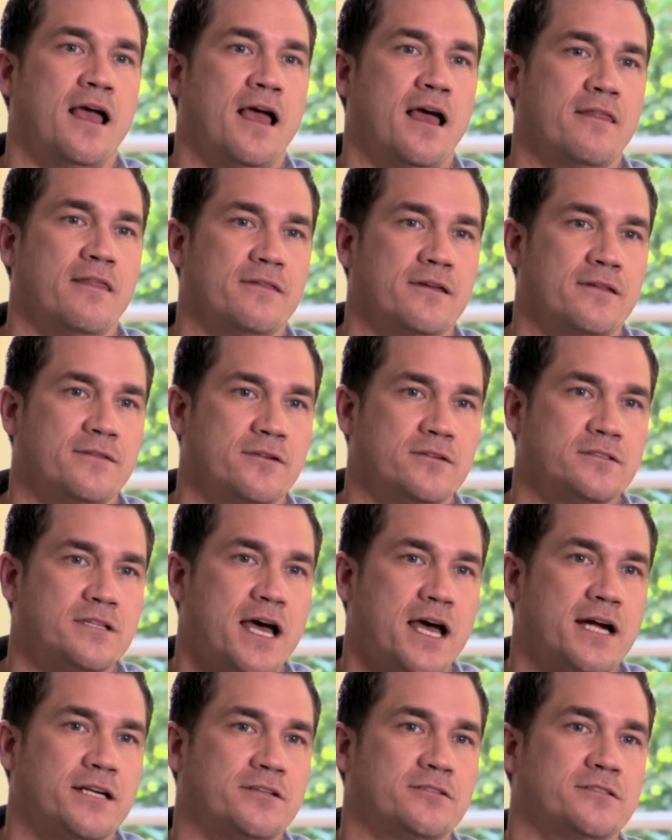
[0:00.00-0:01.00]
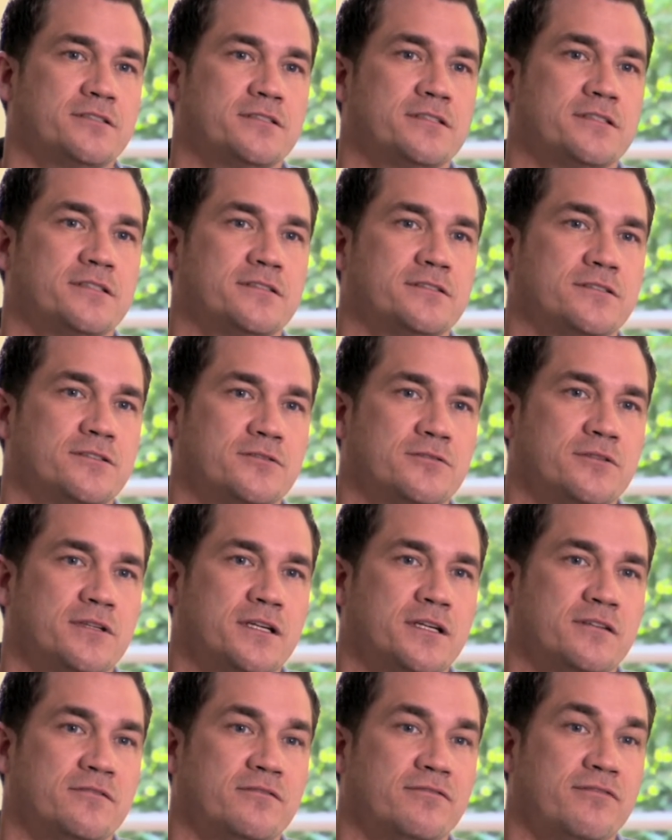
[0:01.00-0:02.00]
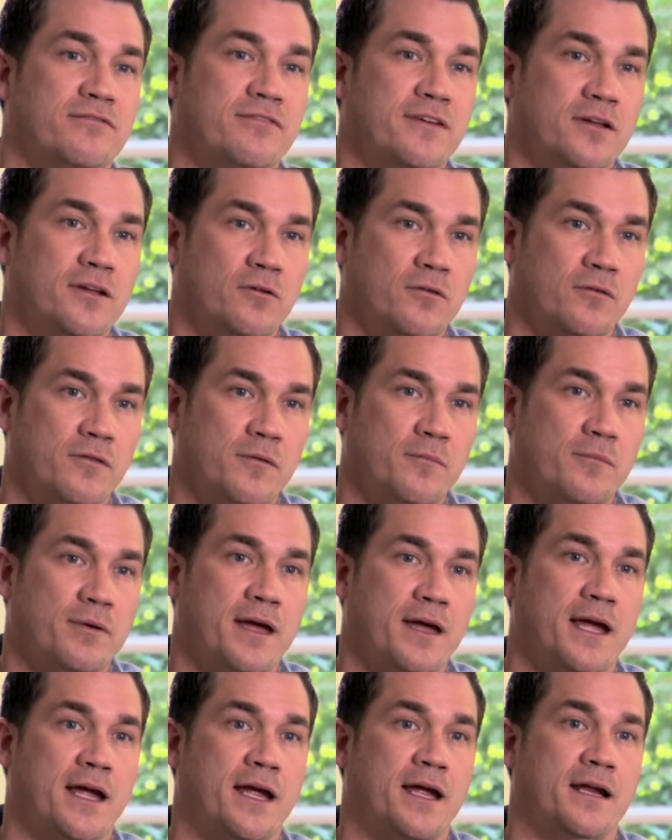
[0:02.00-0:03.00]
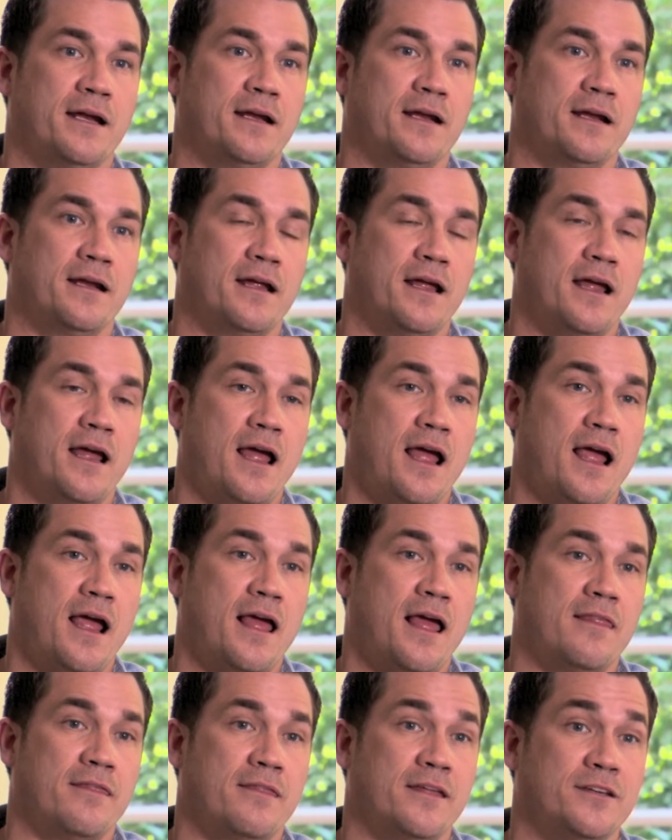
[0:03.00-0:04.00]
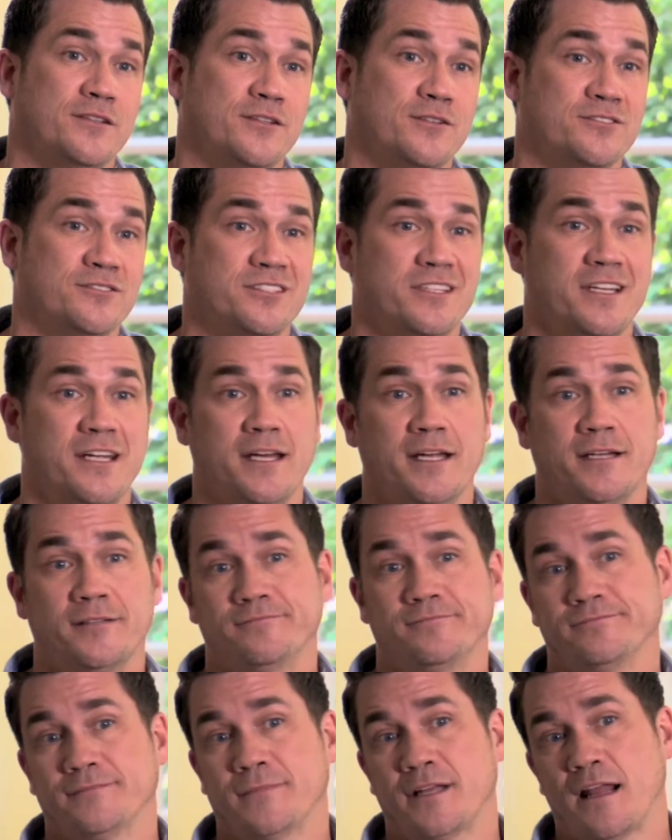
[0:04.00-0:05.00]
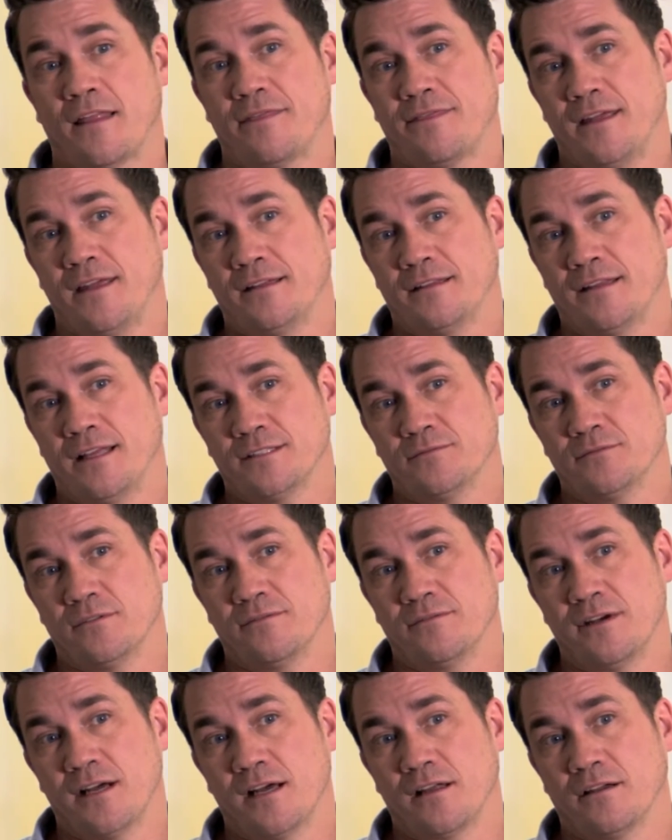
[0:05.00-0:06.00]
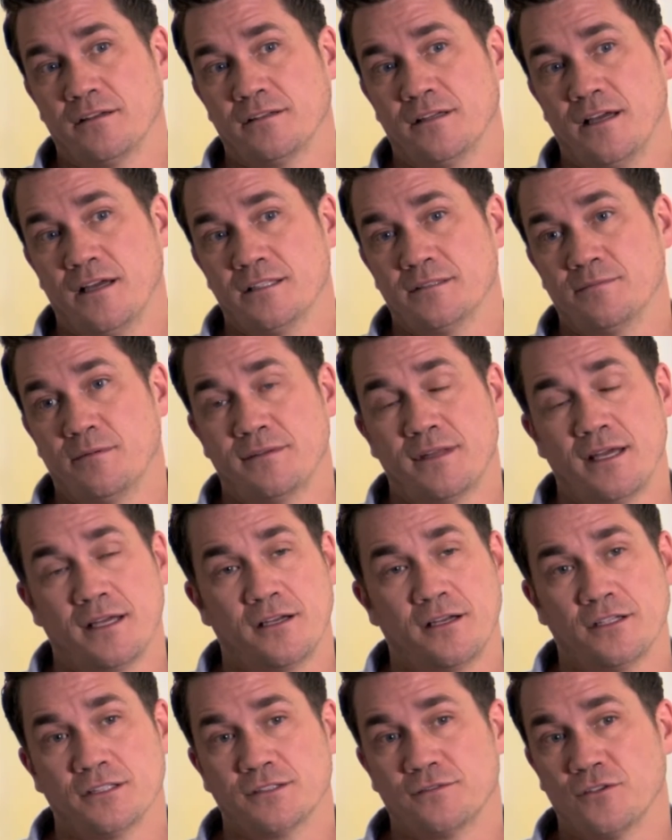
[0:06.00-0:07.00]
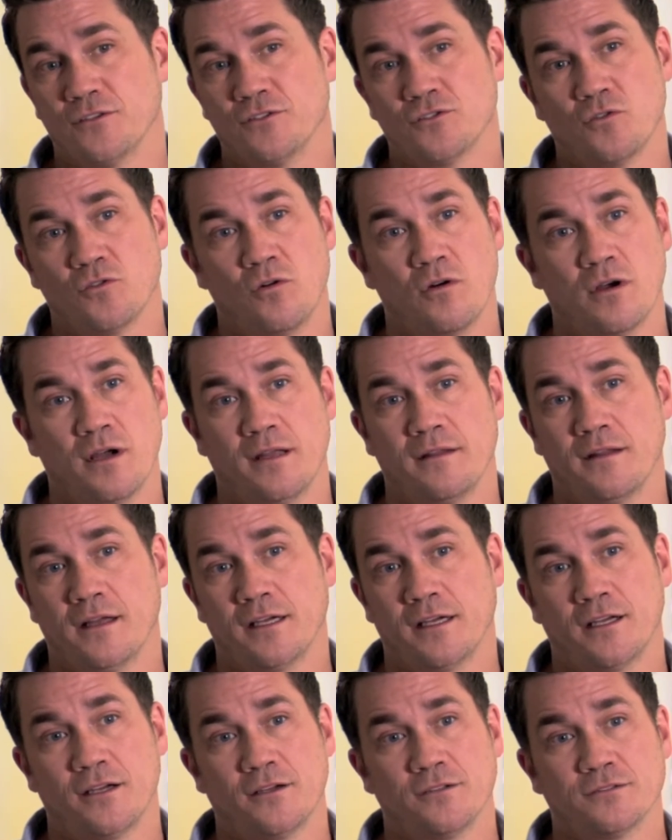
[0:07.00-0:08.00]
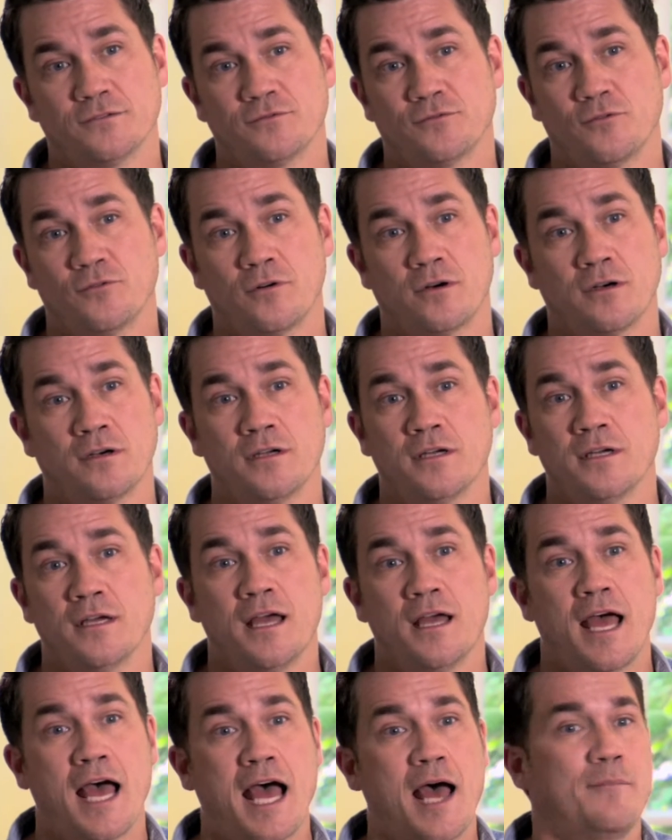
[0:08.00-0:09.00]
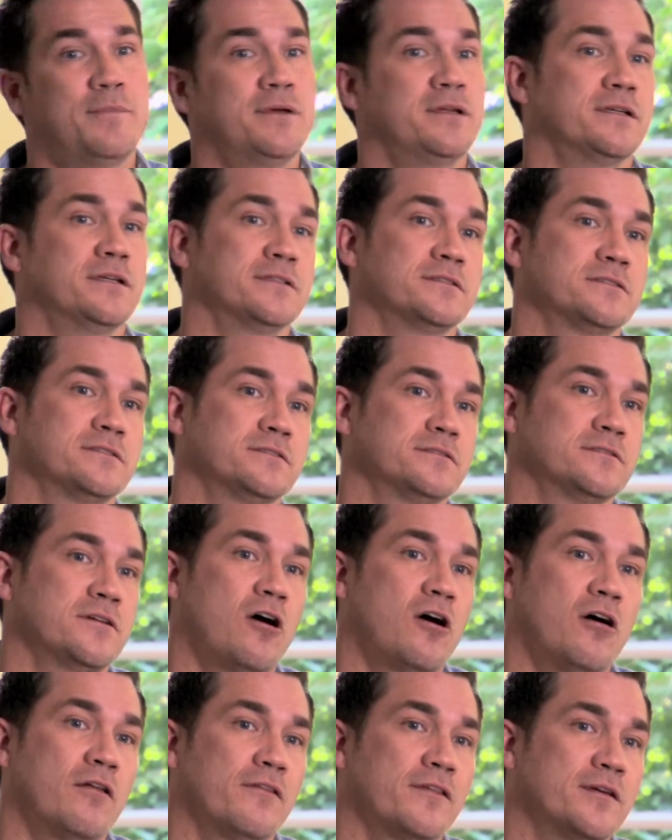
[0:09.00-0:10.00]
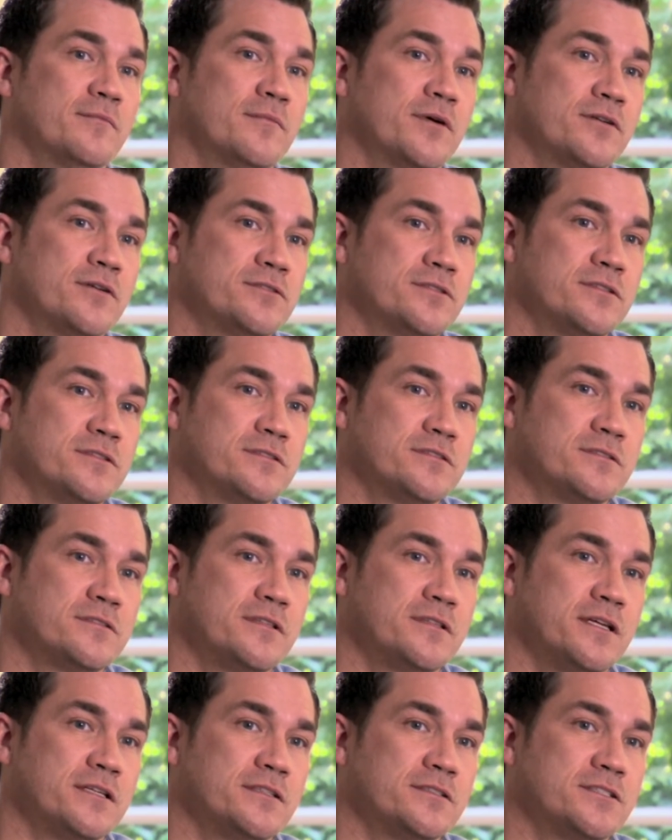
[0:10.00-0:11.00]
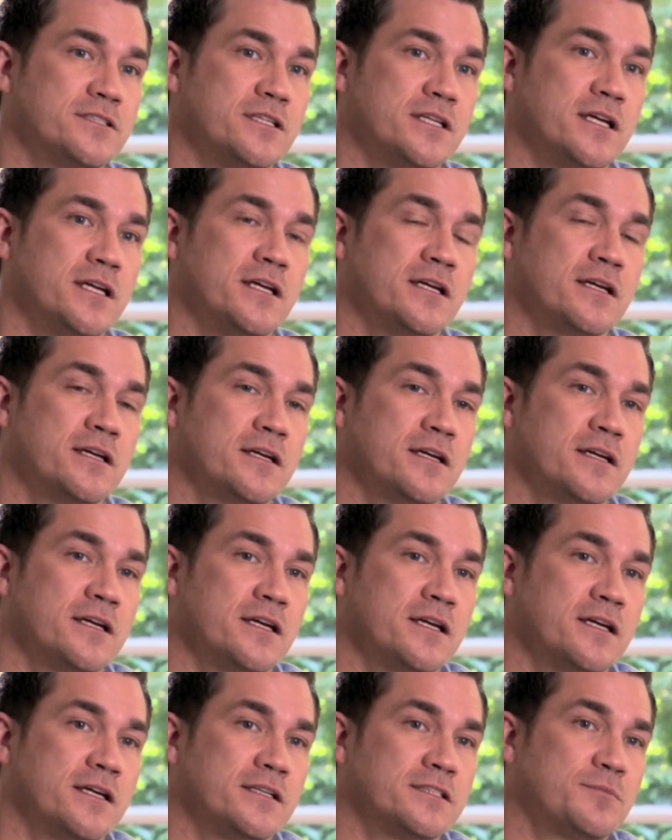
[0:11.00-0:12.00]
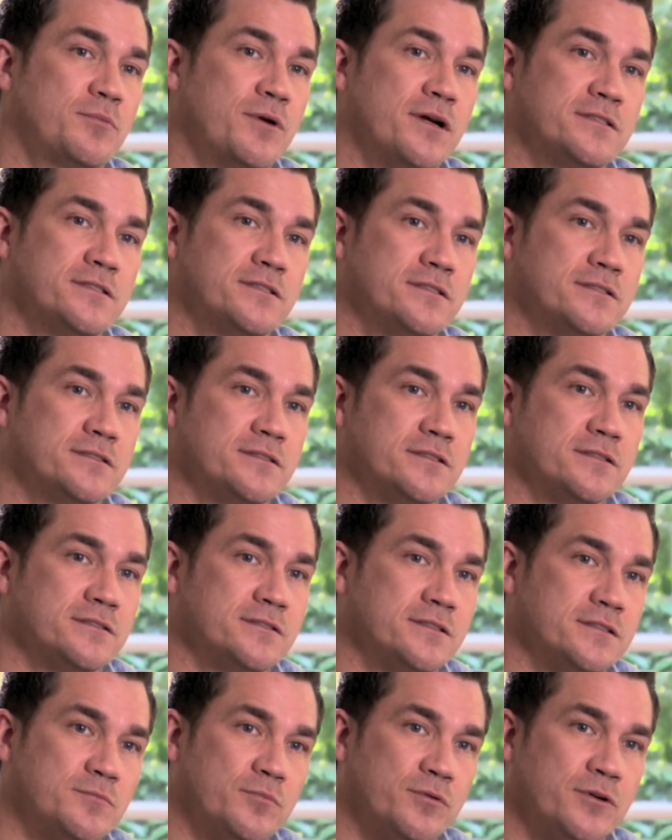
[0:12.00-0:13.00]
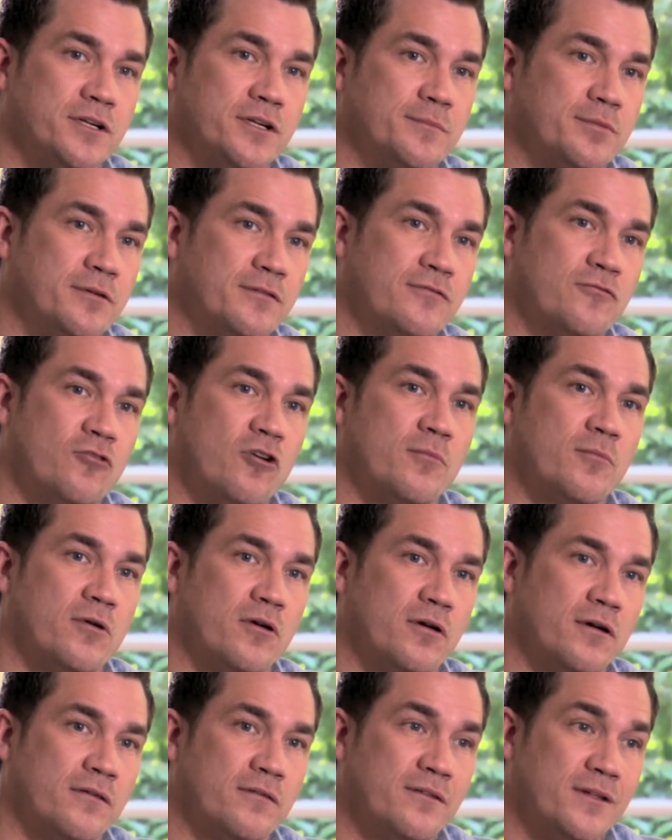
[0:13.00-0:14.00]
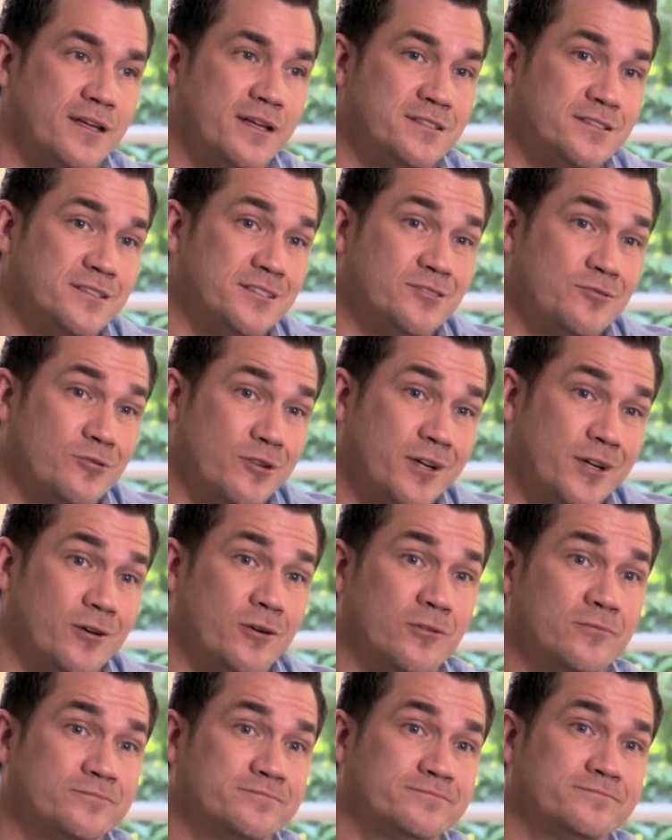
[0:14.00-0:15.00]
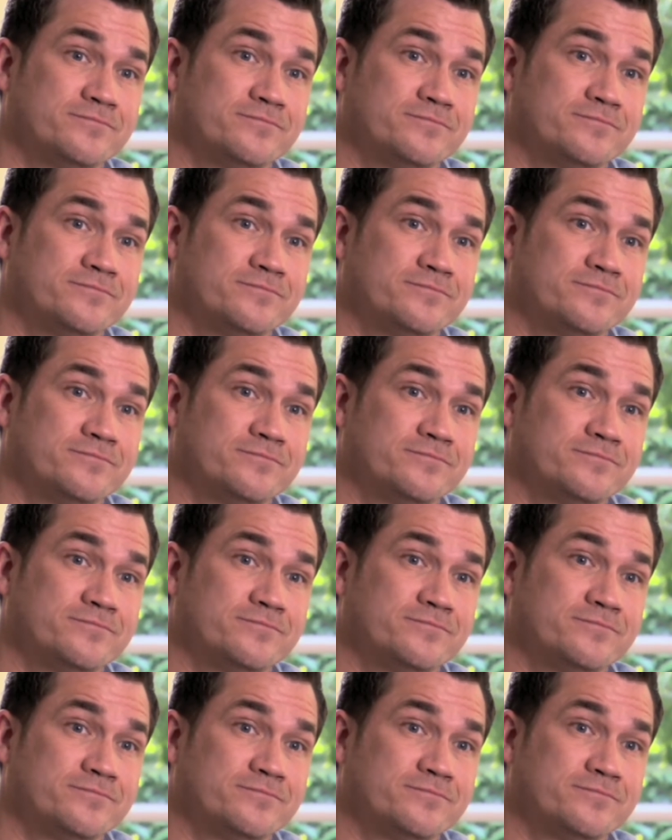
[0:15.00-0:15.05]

and then there's actresses who can feel the pain, and then you see it. And I think that's what Viola does, but that goes for joy, that goes for happiness. All the emotions that she expresses as this brilliant performer, it's just real,